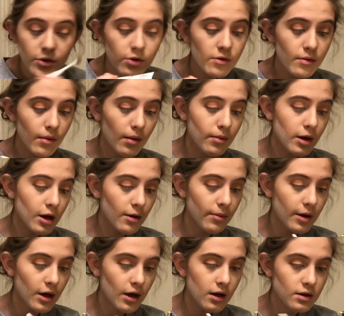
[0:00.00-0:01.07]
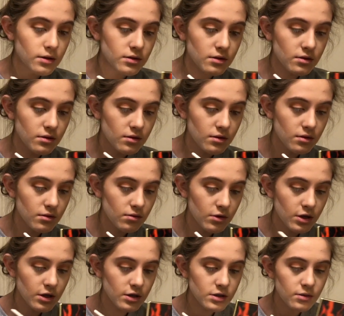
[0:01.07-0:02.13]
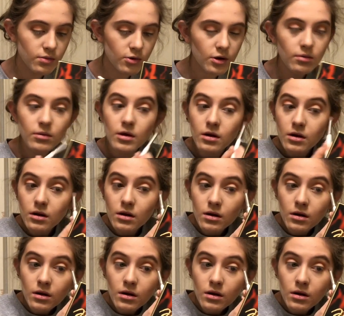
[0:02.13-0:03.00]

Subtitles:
doing my makeup, I guess. What a disappointment.